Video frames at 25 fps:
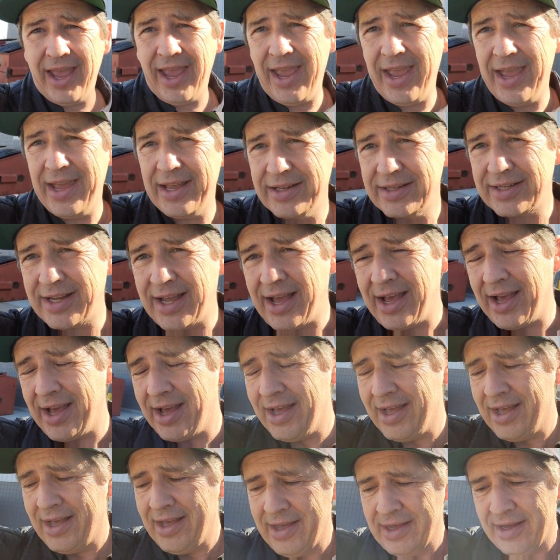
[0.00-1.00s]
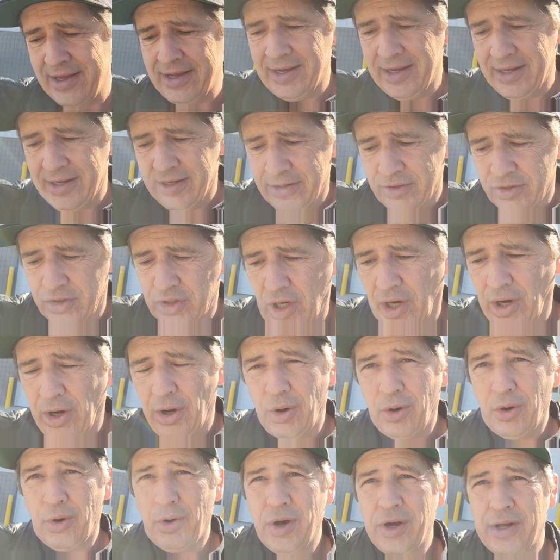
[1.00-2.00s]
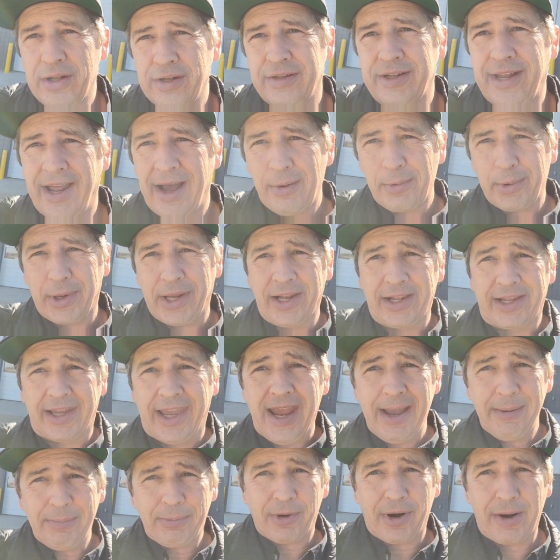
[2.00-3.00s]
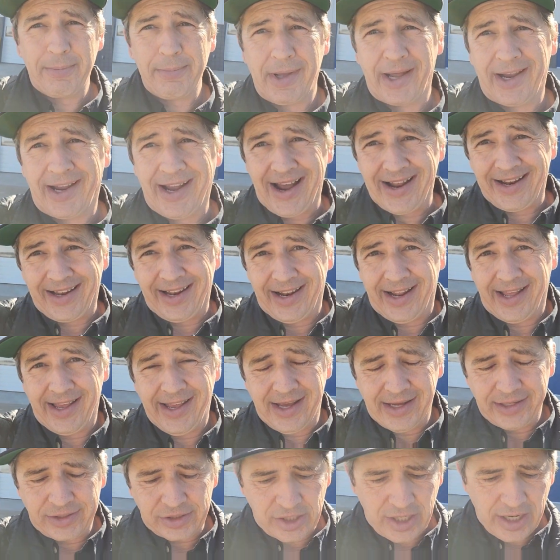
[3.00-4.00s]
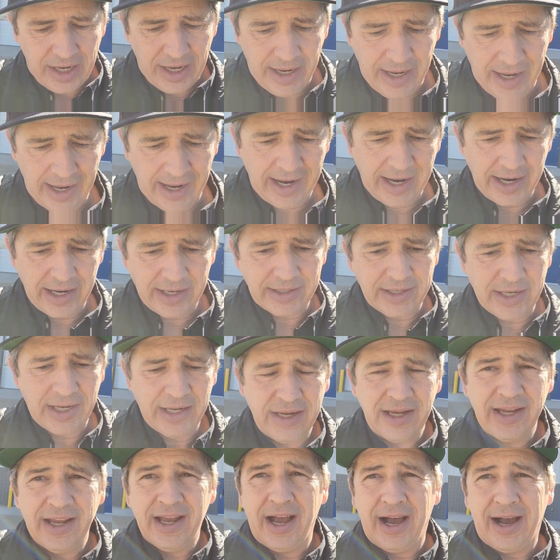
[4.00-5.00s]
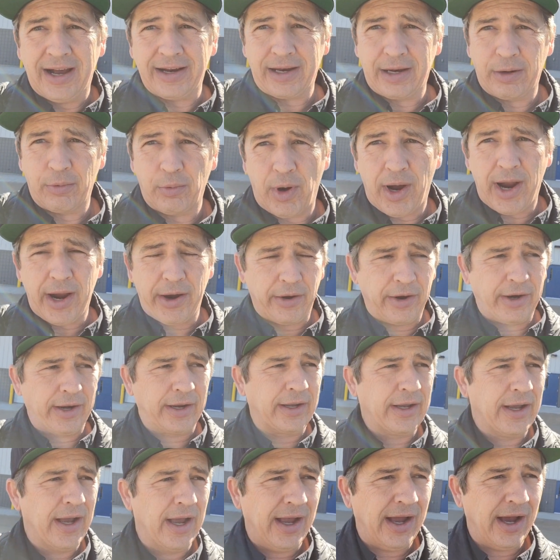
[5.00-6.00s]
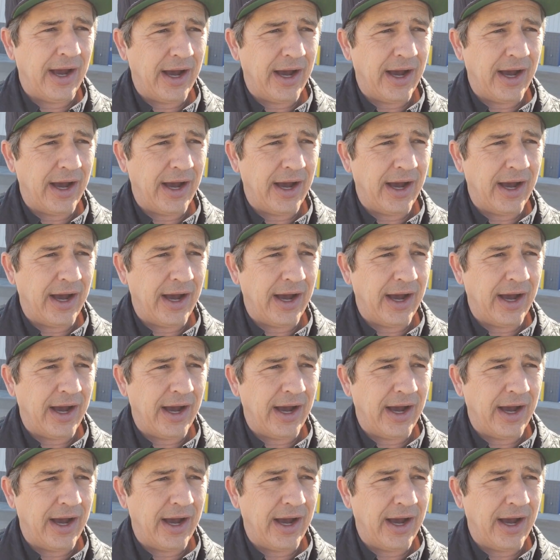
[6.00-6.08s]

And uh, so now we're getting the camper and I'm like, I need a hitch and I need wiring.